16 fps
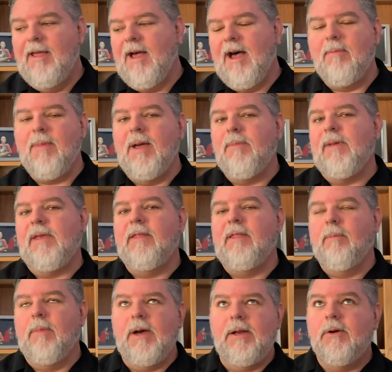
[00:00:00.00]
I might be in
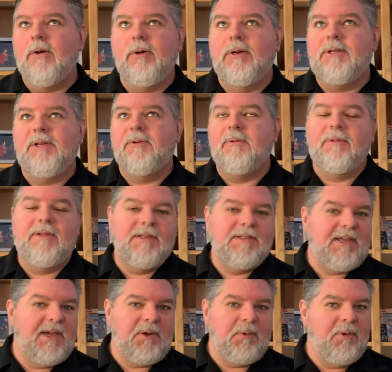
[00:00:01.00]
the minority on
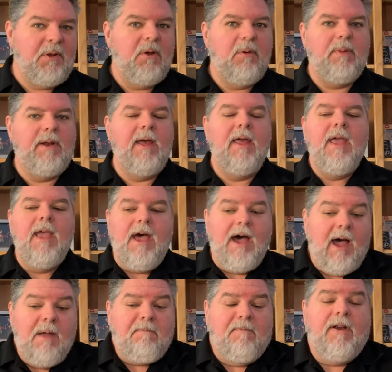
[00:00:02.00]
this, I don't know, but
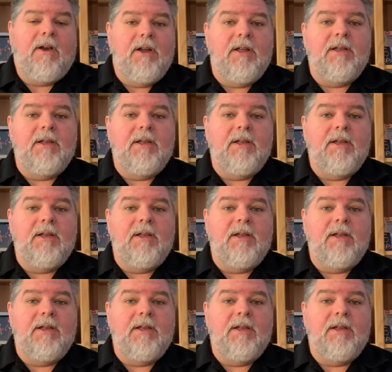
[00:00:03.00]
I'm very